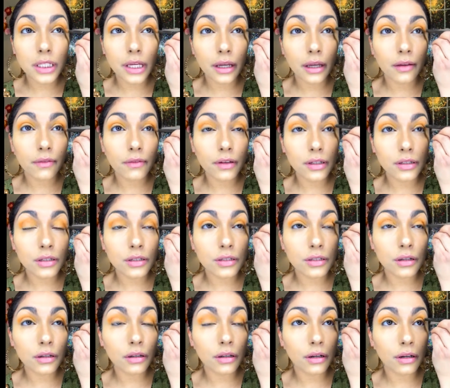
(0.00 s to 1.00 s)
To give it
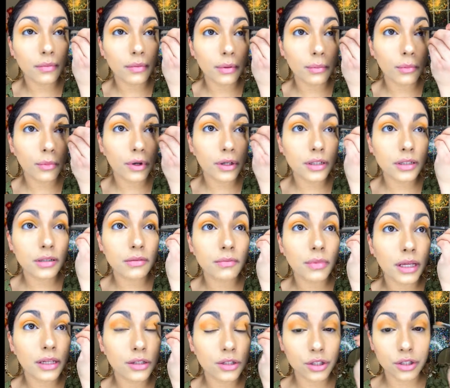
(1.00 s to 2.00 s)
just a little bit more
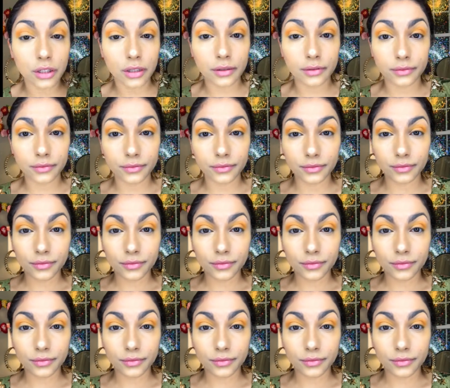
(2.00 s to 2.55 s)
dimension.